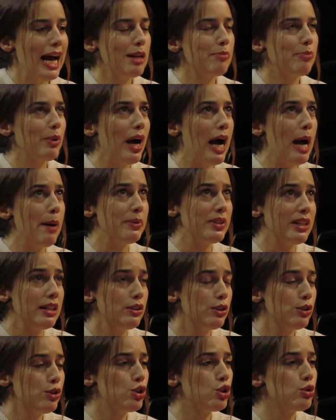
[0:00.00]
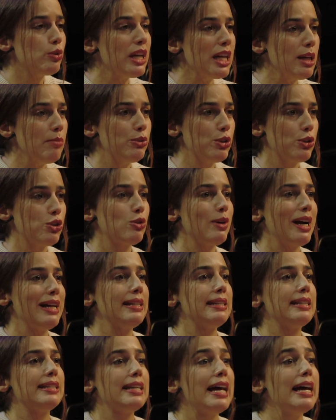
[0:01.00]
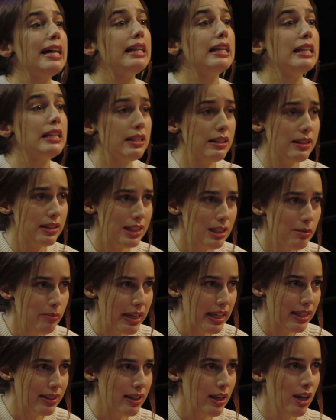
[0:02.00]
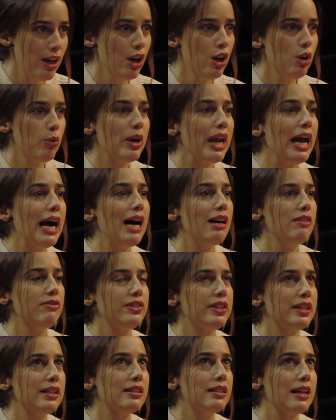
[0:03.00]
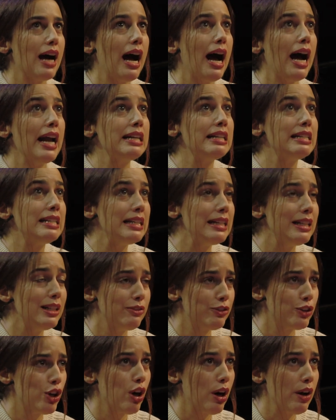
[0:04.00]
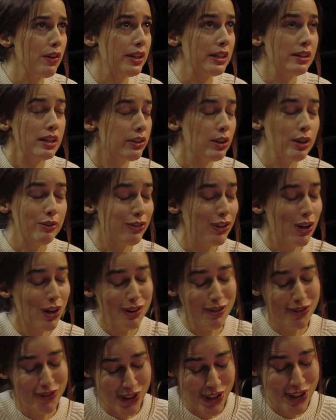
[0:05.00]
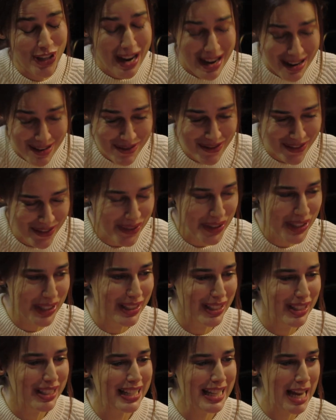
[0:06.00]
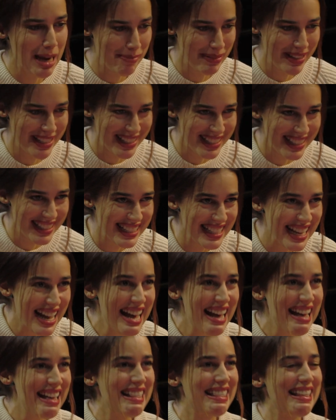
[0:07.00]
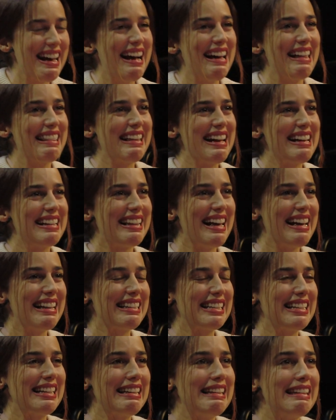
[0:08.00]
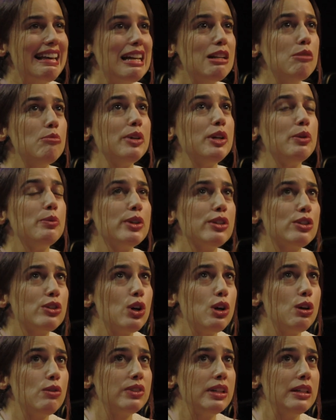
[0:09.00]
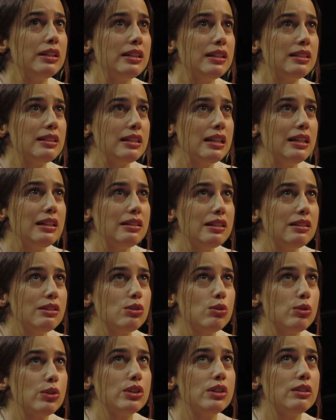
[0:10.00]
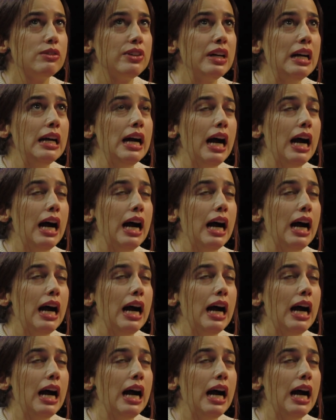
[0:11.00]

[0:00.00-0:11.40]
and perhaps in the dream to transcend this limit, we have this idea of God, that of love, what a lapsus, that can then be resolved in this sort of